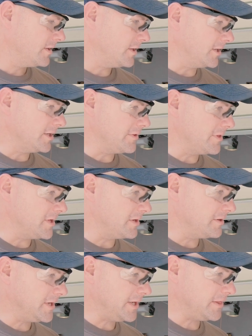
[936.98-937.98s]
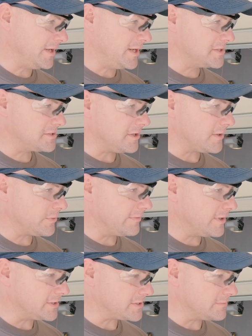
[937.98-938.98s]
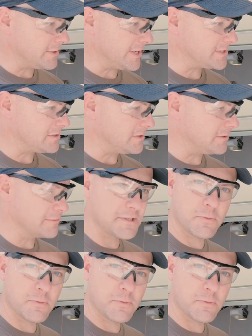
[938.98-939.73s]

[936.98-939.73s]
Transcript: Uh, and then at the headstock, we've got some nice long